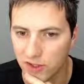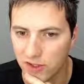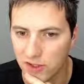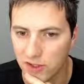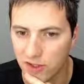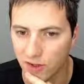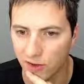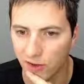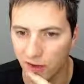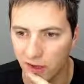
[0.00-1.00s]
This is
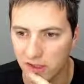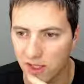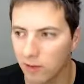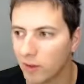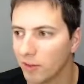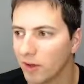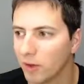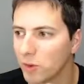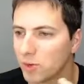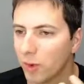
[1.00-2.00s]

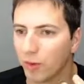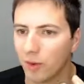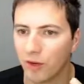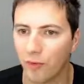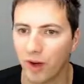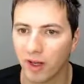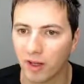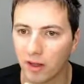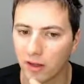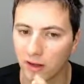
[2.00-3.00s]
executable which will be
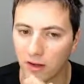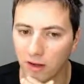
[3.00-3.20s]
running